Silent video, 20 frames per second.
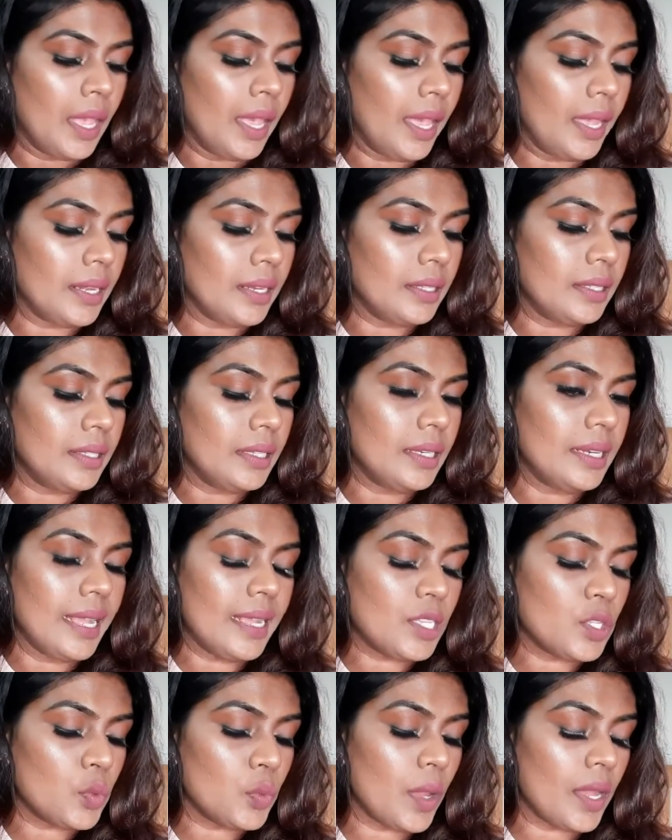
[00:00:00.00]
And the
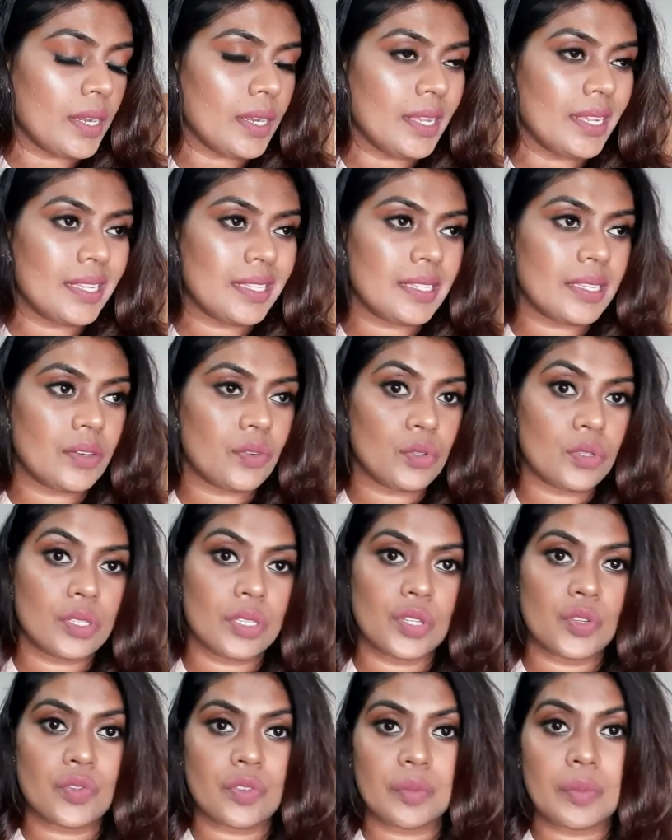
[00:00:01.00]
next one is a
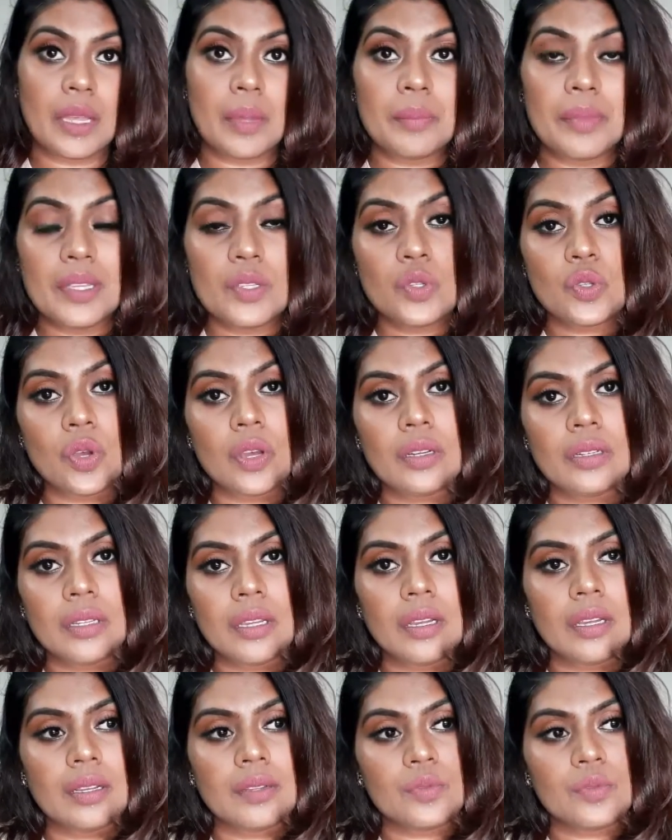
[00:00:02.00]
research from Amazon.
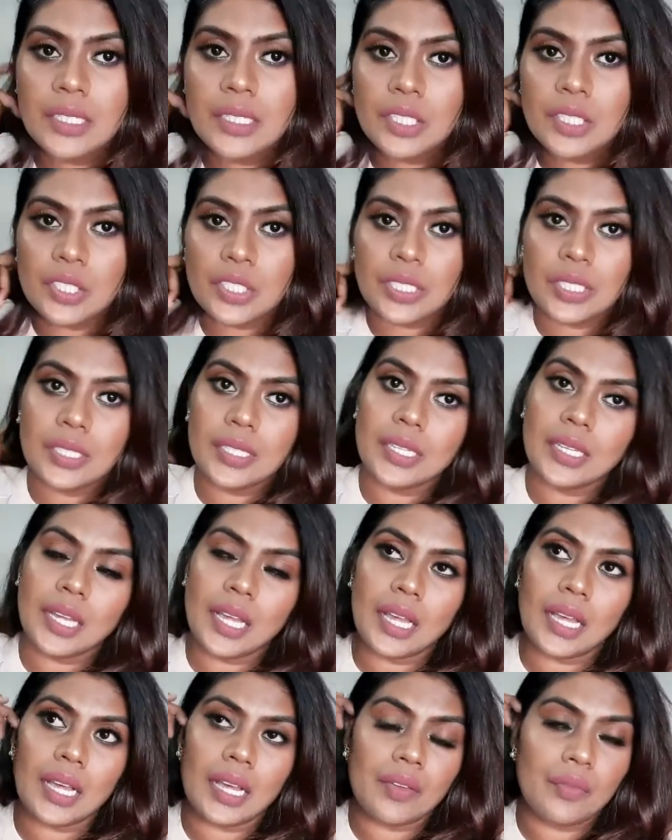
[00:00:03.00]
Initially,
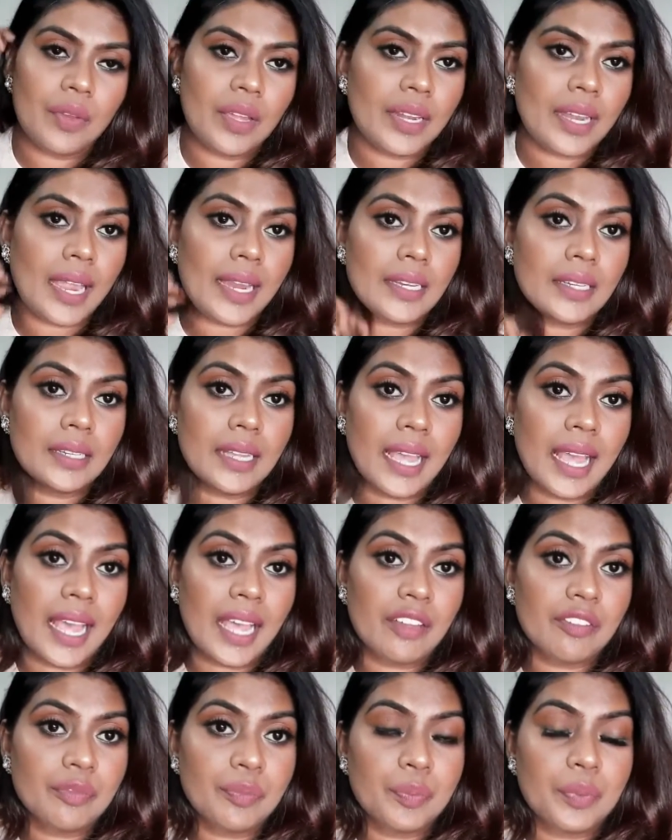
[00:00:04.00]
when I didn't
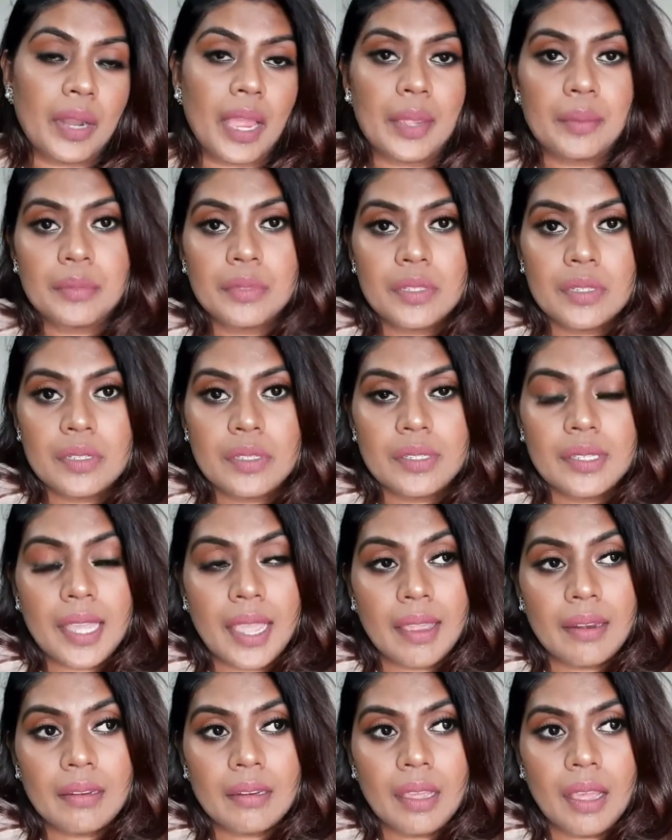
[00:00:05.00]
have primers,
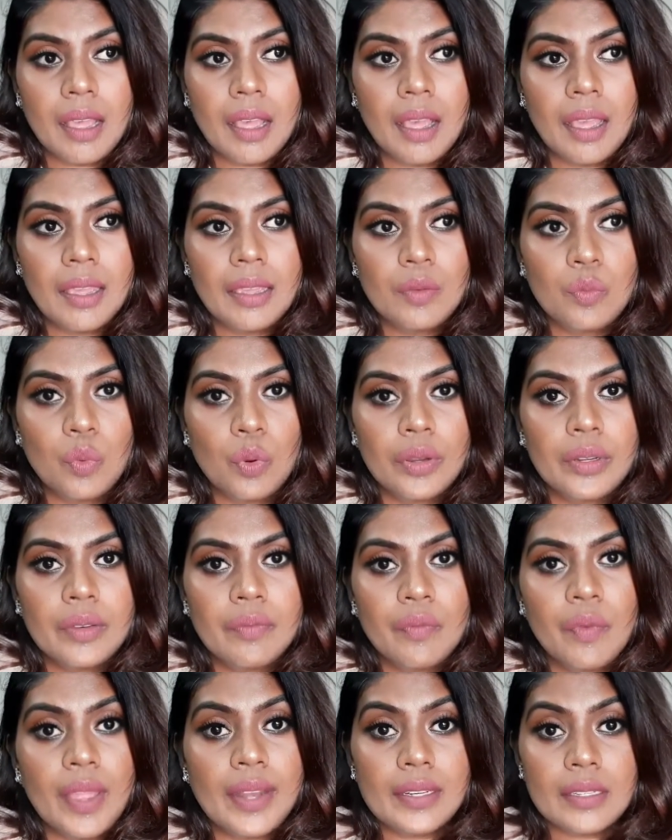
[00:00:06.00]
then I
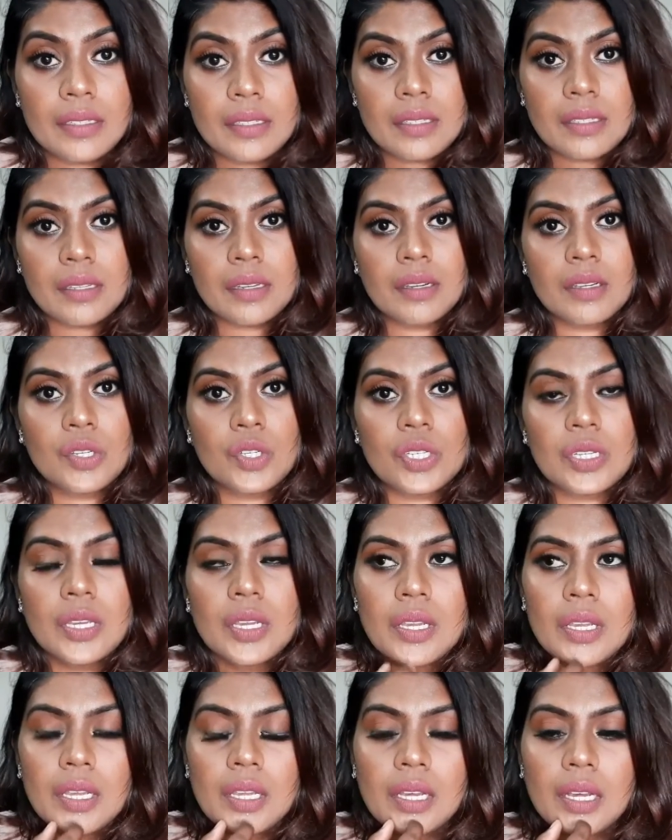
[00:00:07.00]
went and searched
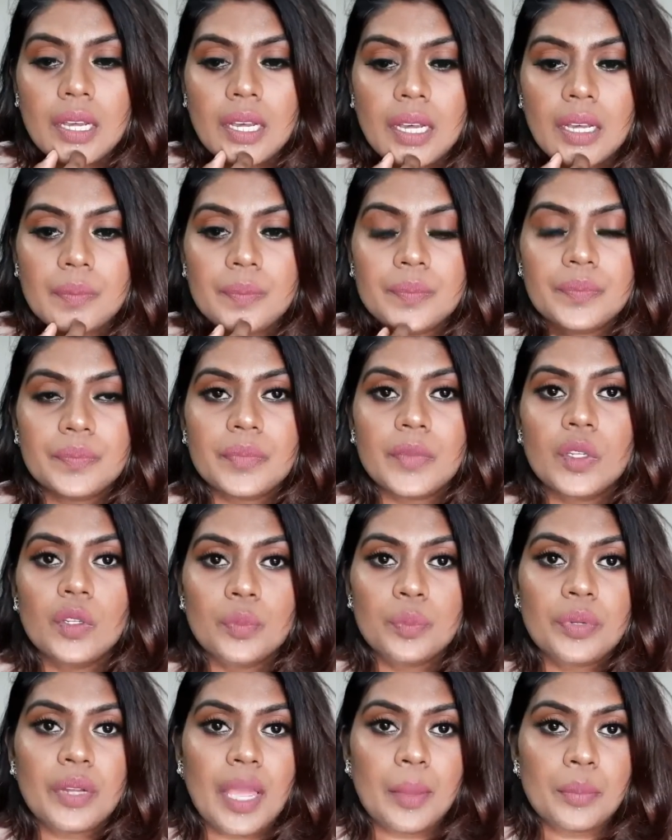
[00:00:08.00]

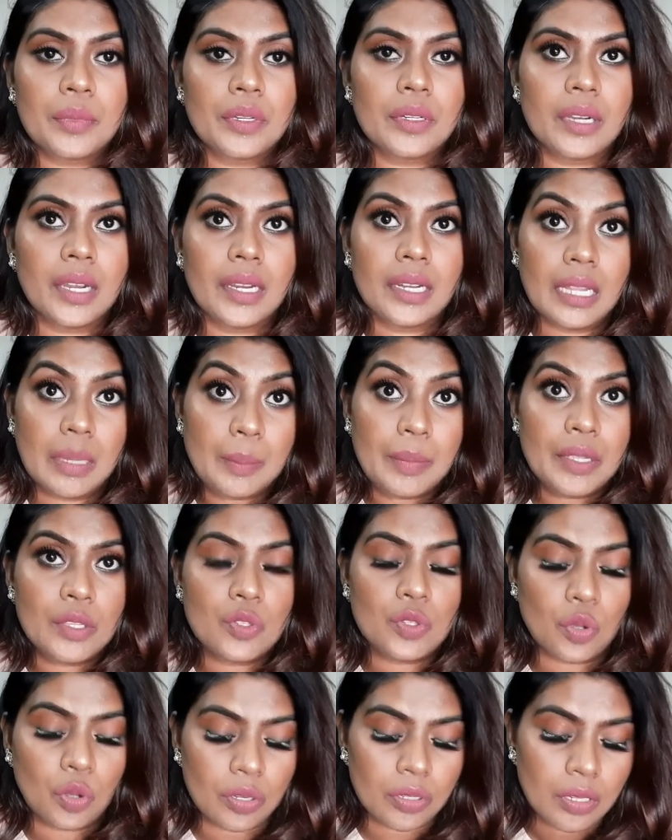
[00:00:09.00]
good primer in
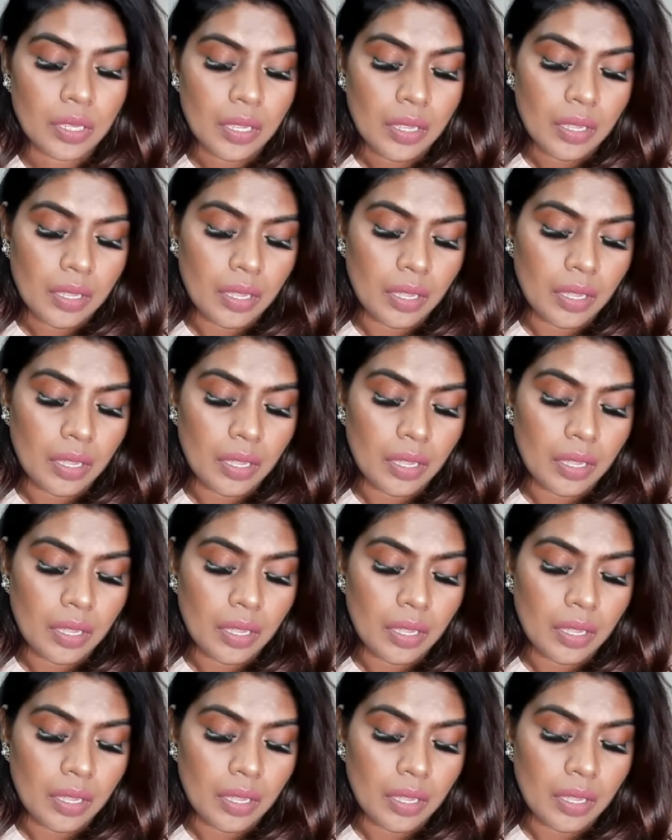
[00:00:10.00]
Amazon.